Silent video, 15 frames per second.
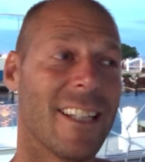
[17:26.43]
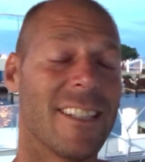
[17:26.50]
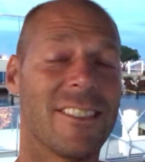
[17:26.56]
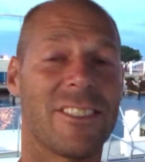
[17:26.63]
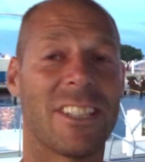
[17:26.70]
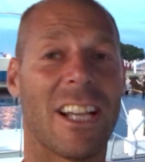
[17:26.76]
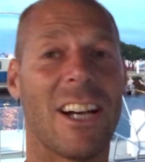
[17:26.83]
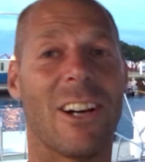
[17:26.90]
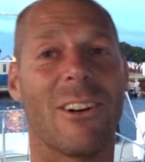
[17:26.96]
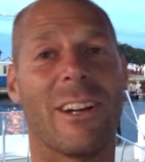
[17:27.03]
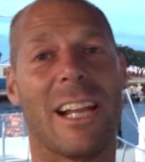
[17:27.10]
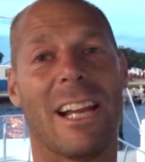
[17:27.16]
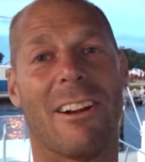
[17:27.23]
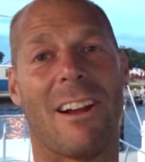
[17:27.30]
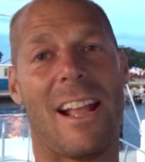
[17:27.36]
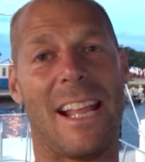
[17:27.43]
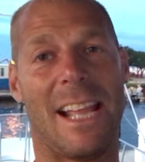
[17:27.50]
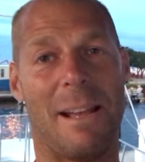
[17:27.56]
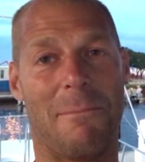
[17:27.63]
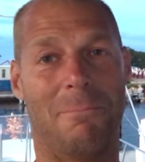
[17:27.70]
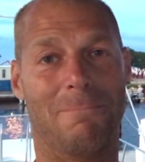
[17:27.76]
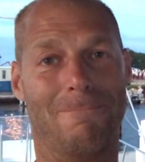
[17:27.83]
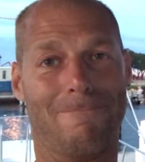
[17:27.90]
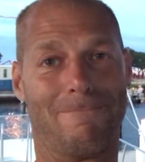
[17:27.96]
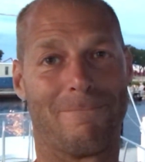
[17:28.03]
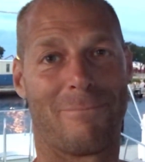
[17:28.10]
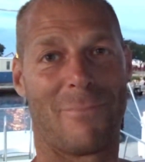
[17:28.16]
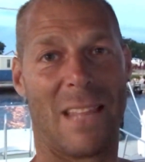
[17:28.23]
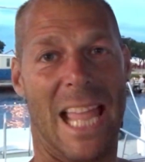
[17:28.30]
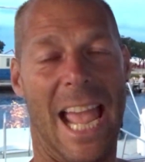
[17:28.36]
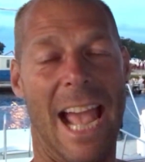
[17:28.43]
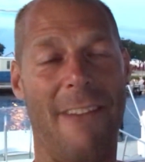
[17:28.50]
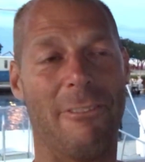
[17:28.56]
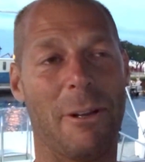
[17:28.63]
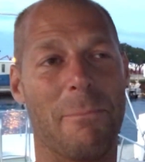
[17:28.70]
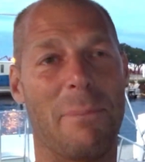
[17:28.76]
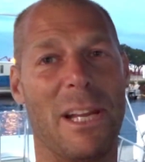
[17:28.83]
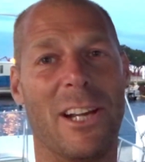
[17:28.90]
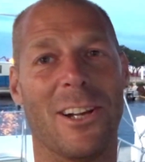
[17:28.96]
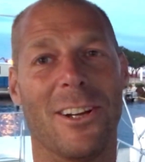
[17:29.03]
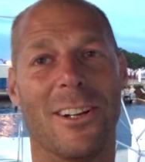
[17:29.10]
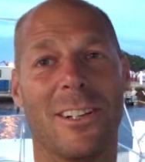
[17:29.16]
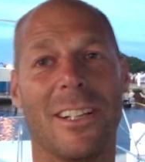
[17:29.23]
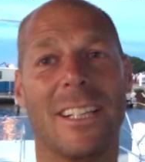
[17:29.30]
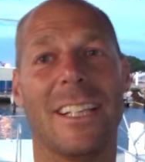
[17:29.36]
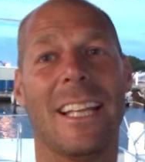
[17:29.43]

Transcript: So here I am having a beer,